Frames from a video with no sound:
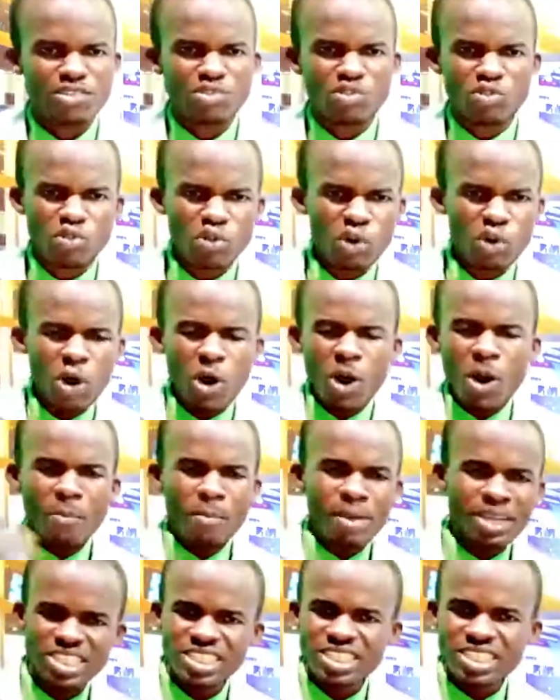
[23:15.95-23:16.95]
No
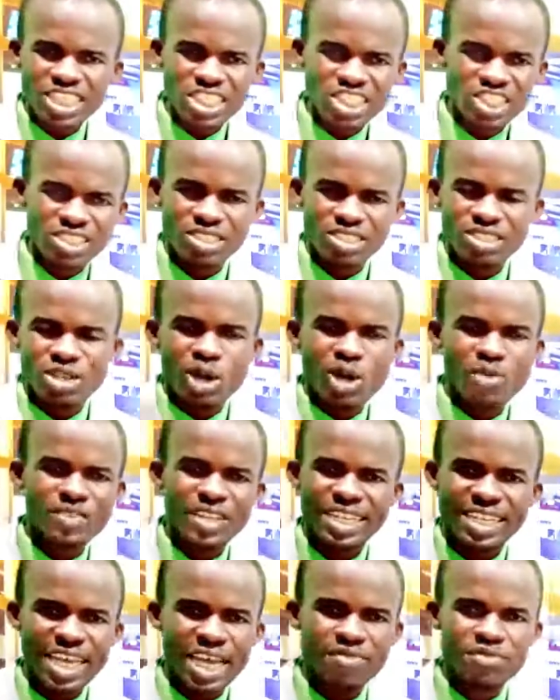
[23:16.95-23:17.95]
machination of the
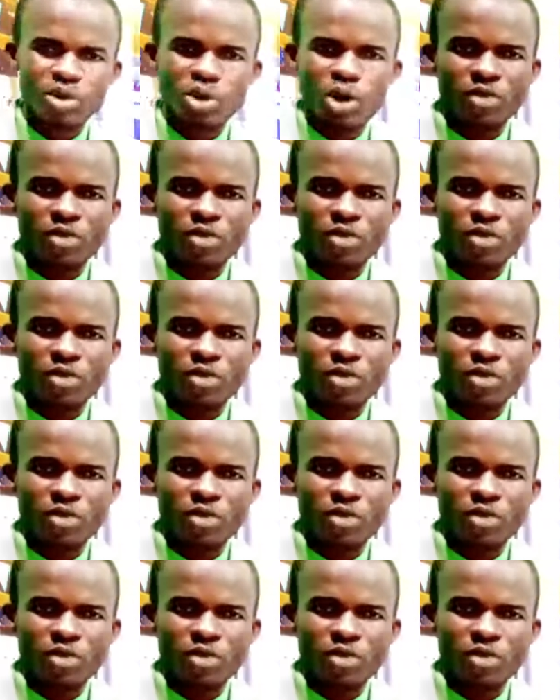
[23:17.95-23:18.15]
devil,